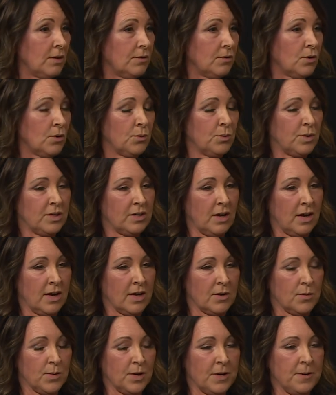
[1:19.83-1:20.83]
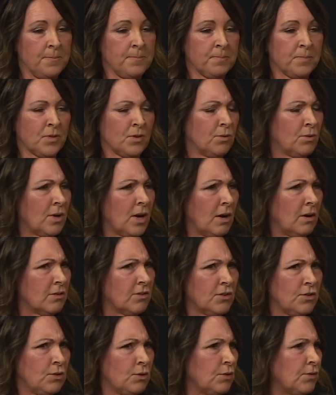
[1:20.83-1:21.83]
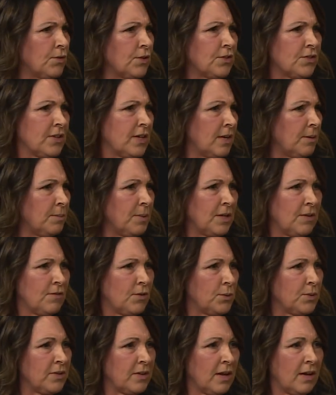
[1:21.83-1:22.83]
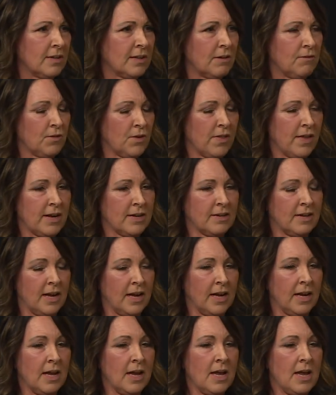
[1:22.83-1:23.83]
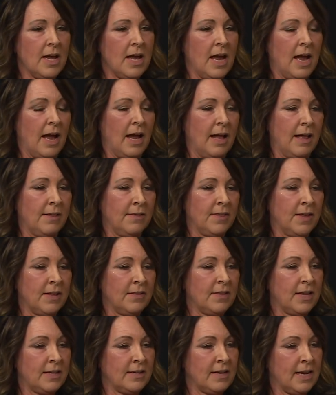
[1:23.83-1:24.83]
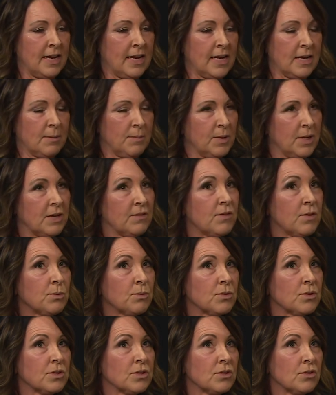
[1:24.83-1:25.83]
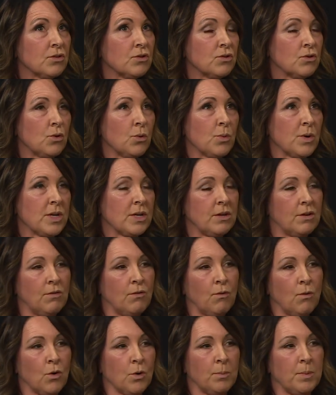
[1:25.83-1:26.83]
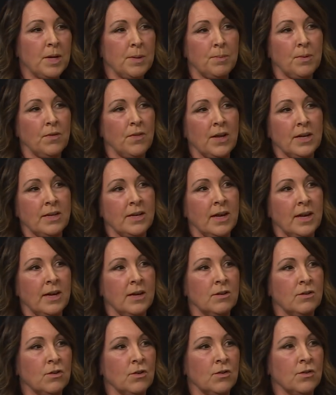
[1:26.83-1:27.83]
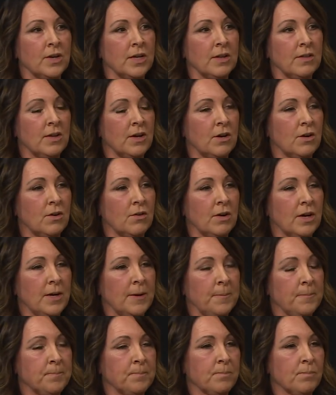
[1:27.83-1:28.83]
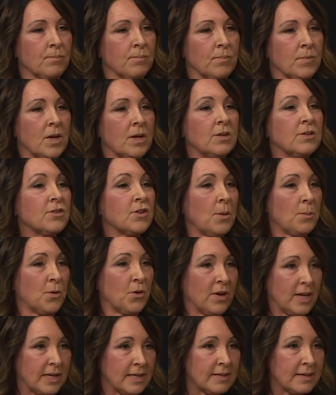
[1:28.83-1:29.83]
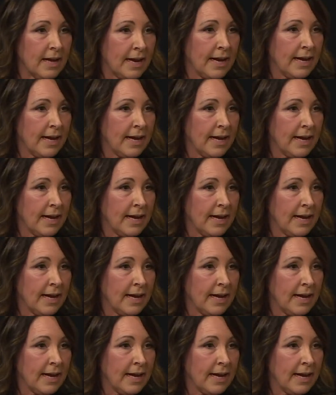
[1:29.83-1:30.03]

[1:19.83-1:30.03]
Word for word: So I went to Ottawa to Carleton University. I believe it was held at for that day. Mm-hmm. And then they take, I believe it was 24 people they take during their um, summer intake.